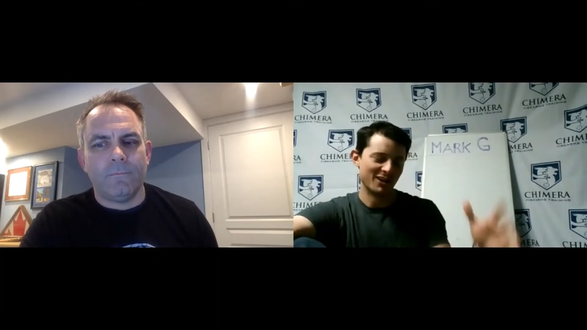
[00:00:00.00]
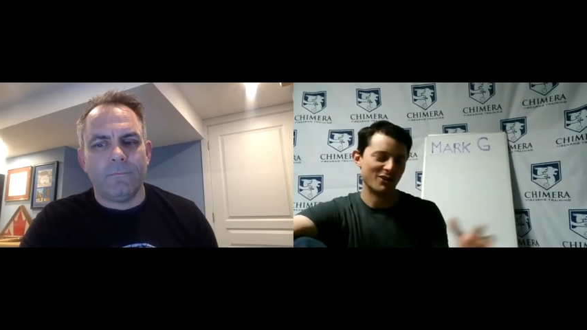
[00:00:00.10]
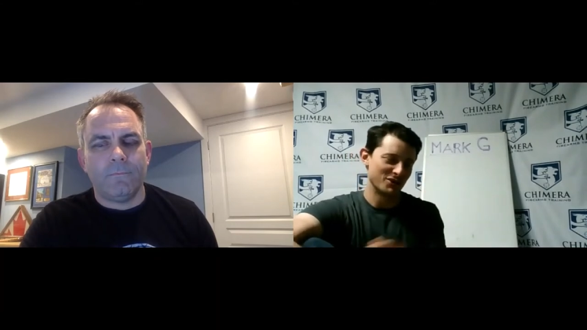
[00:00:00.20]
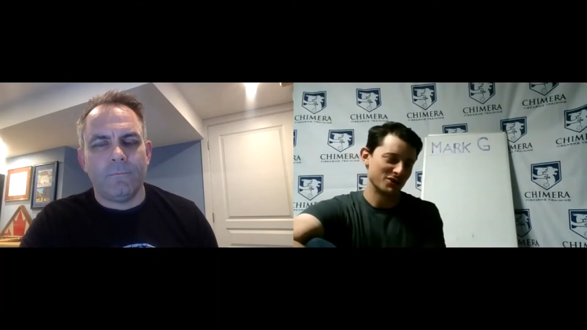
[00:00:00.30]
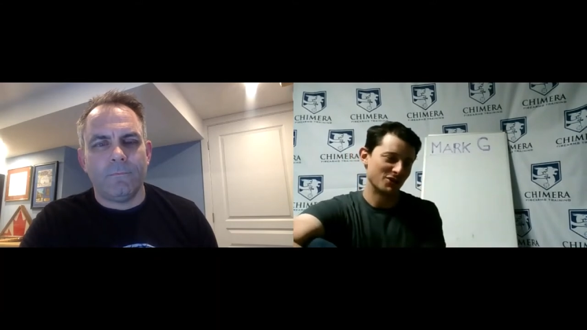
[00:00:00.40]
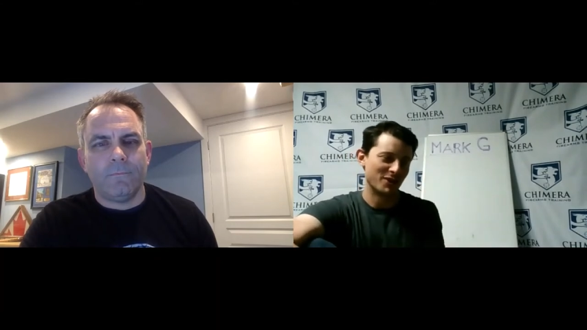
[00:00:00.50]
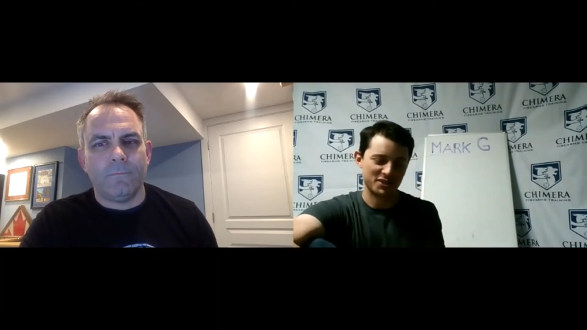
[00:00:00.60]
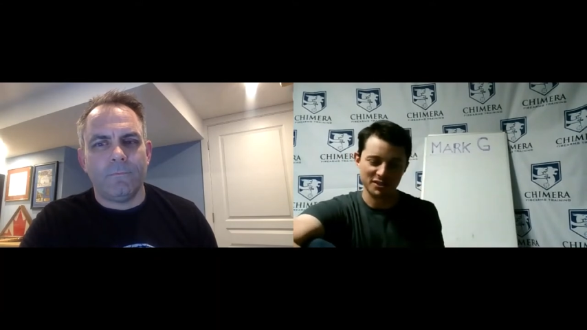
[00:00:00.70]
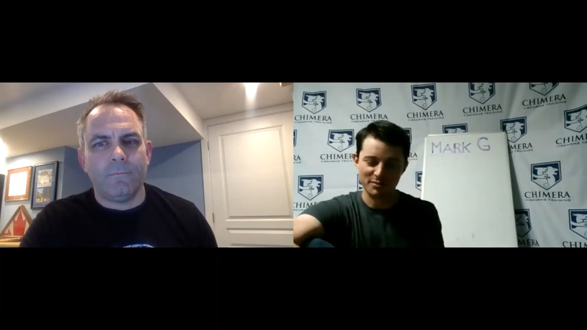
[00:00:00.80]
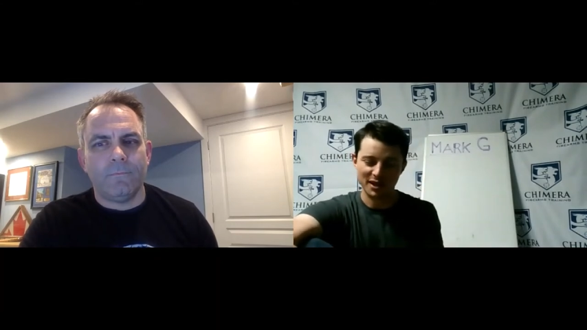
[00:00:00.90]
Speaker 1: a larger
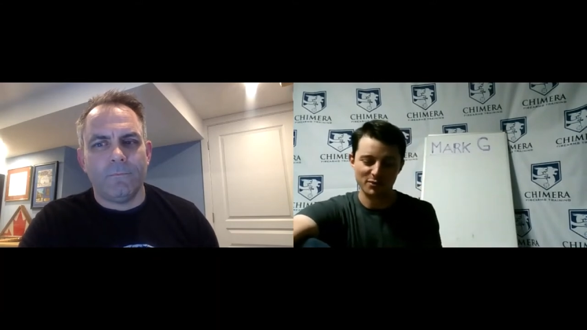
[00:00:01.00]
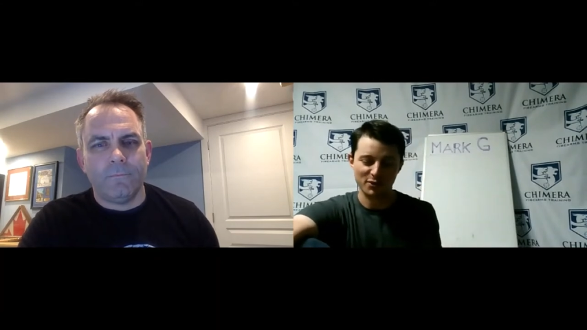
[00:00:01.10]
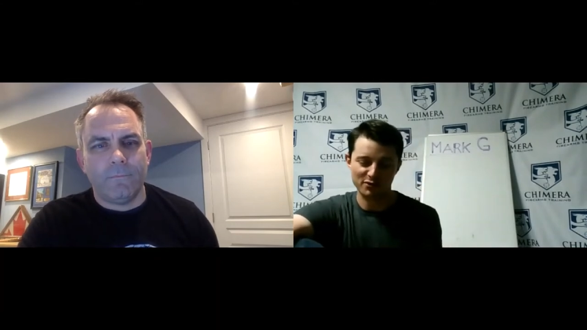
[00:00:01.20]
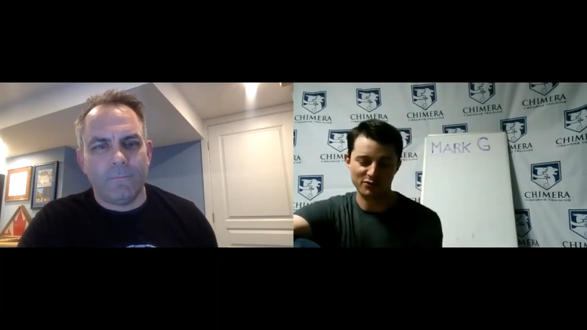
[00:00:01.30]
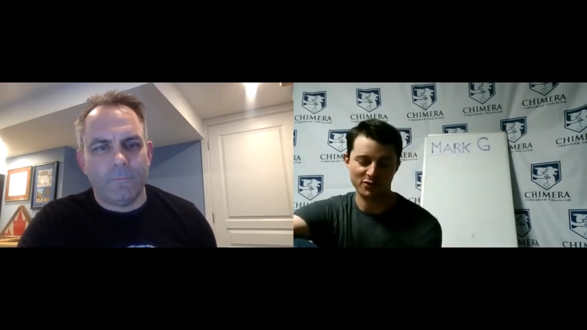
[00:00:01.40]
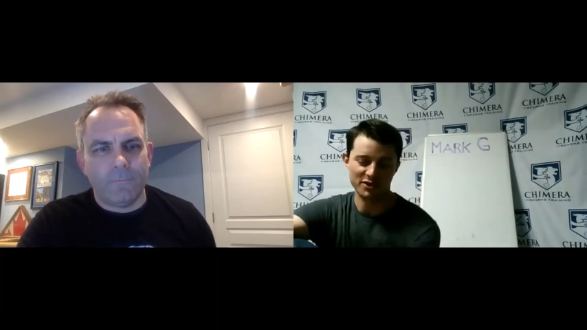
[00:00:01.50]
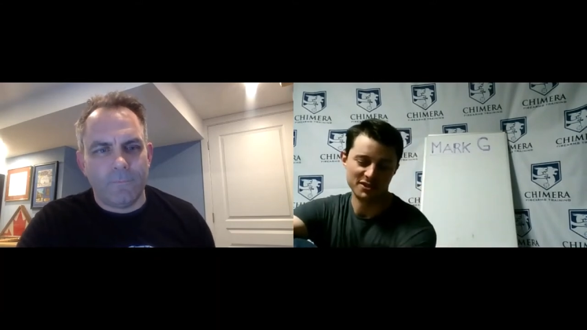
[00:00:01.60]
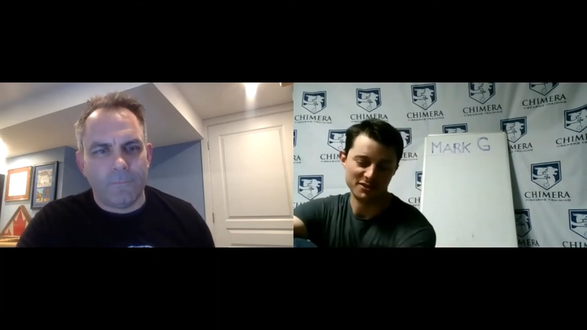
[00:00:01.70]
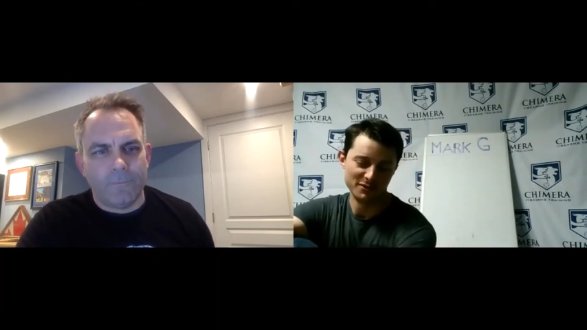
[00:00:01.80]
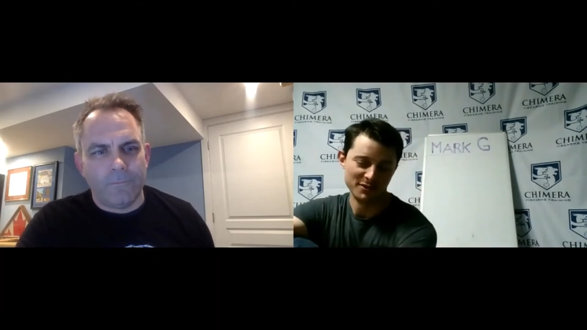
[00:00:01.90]
question, but I'm looking forward
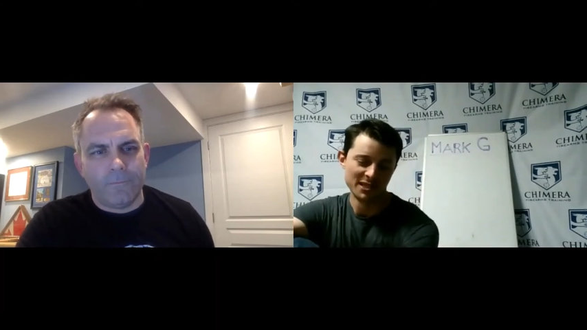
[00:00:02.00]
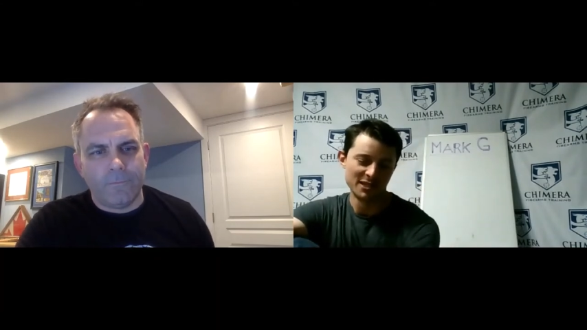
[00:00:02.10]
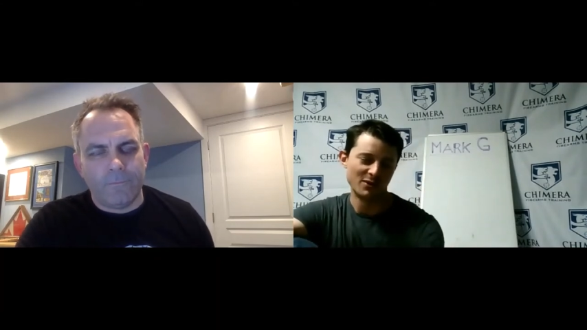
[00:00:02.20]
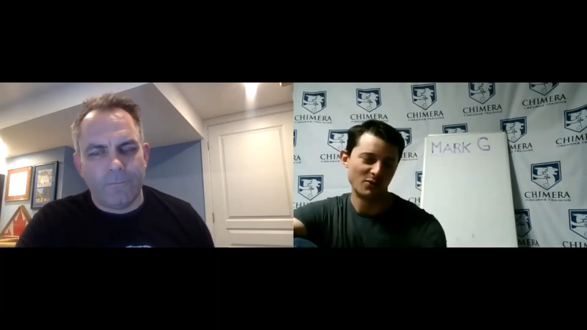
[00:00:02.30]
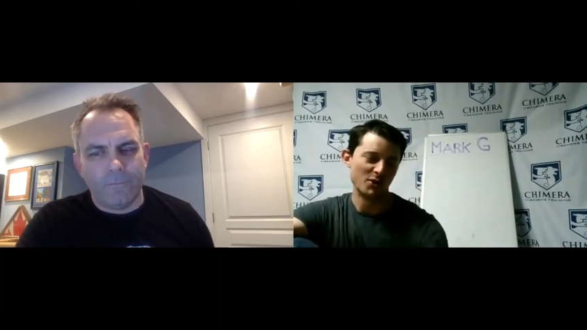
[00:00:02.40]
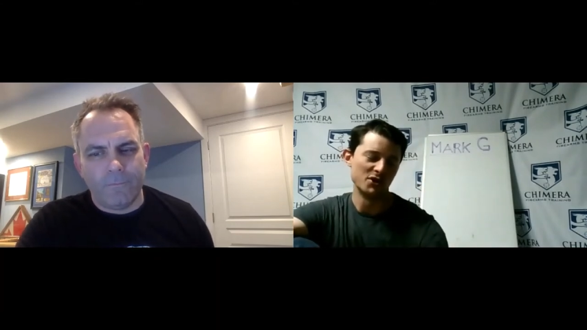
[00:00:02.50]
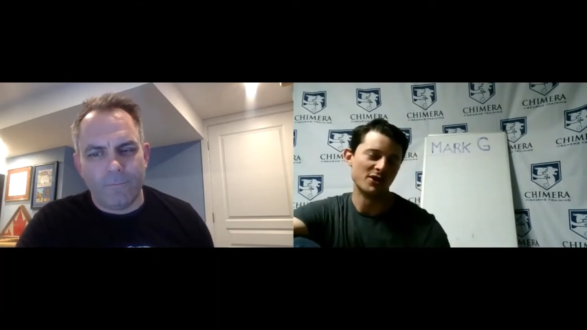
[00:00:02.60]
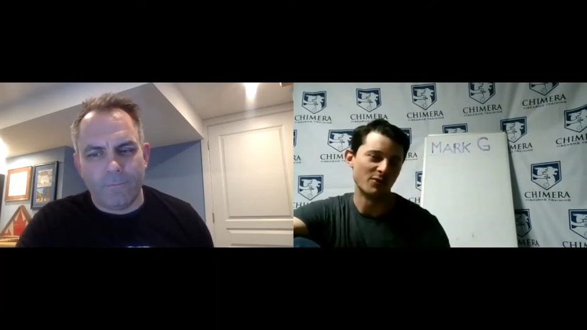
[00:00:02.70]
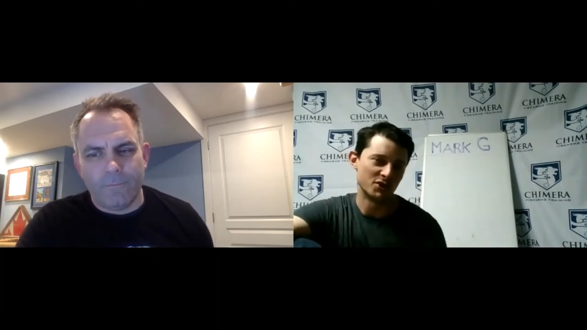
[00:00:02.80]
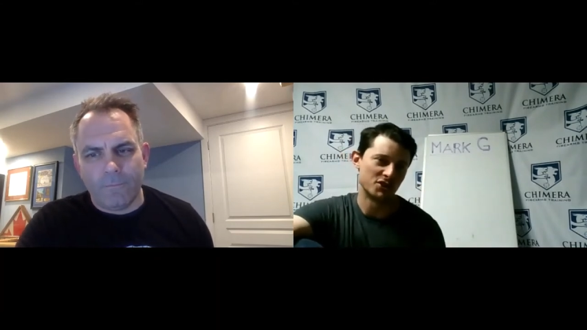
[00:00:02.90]
to what
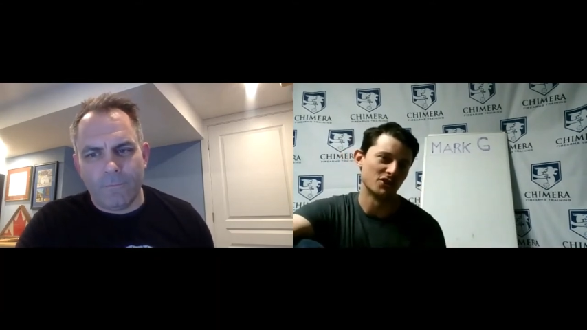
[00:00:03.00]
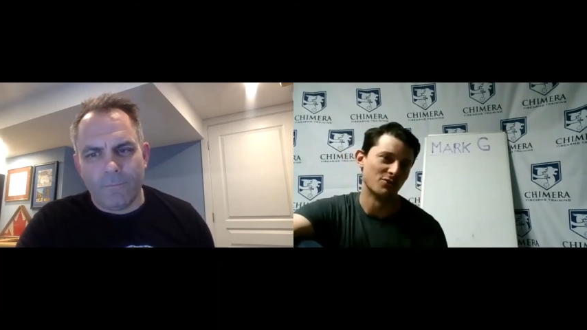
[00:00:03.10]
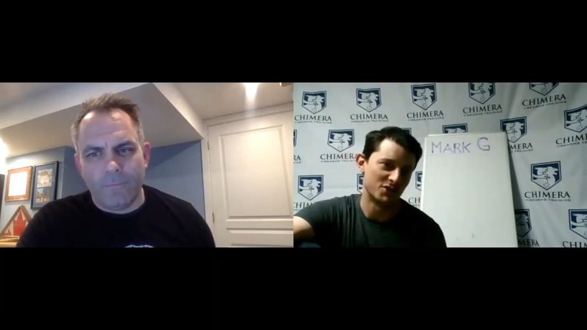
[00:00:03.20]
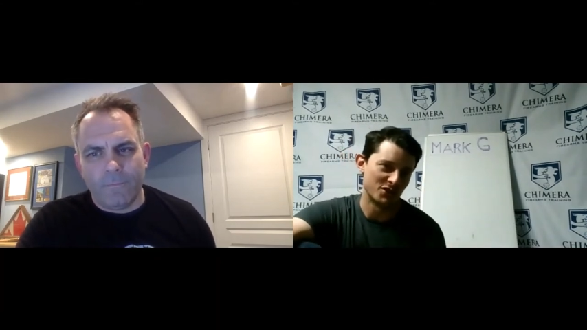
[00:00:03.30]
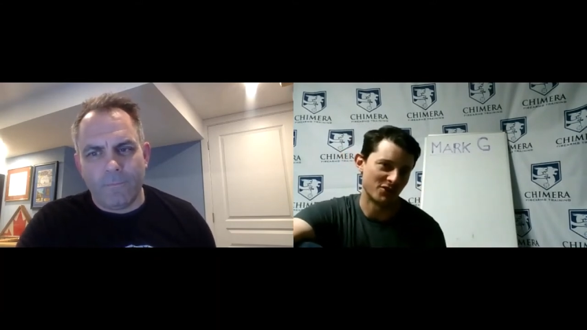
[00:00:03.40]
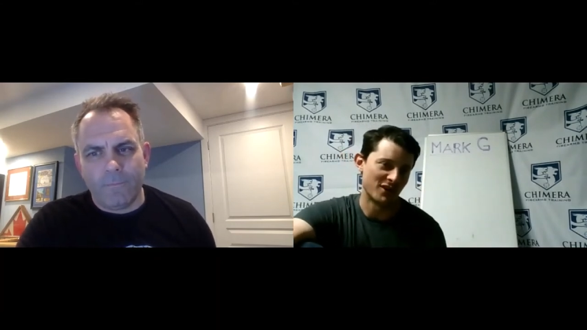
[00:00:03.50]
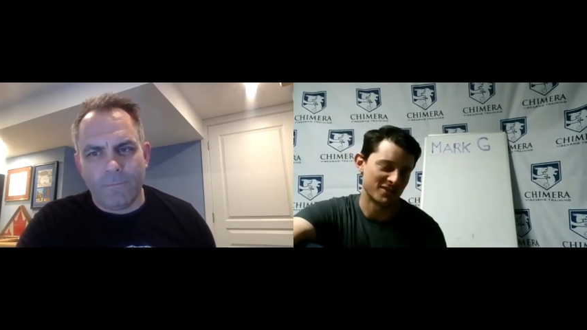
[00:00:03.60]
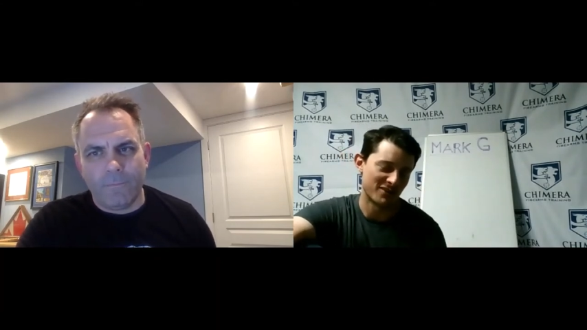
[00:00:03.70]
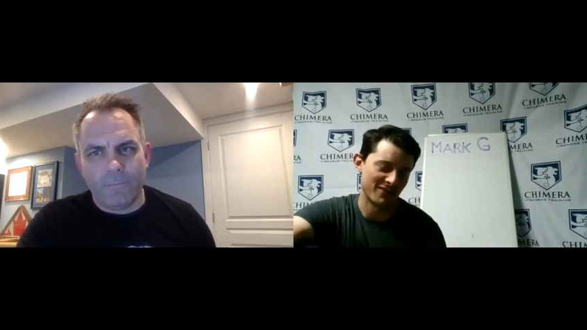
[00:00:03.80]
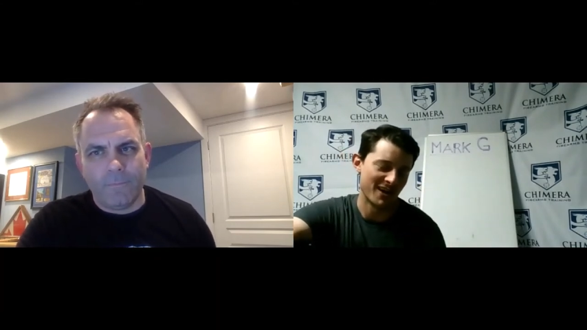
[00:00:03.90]
you what your what your
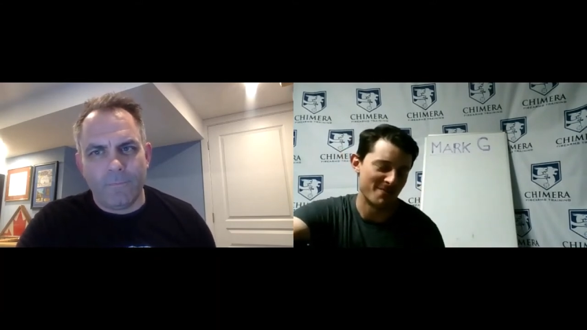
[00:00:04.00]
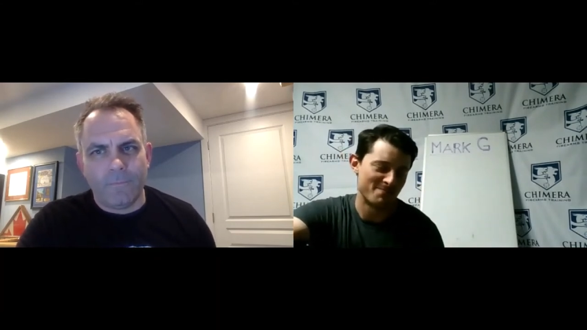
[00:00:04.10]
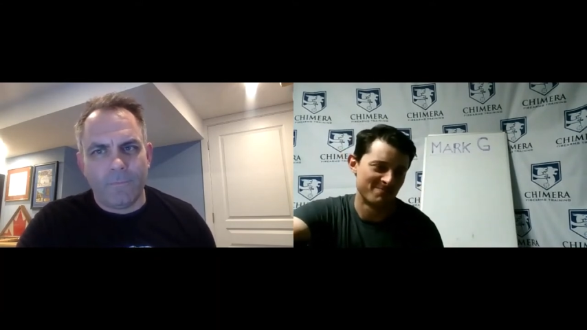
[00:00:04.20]
thoughts are on that.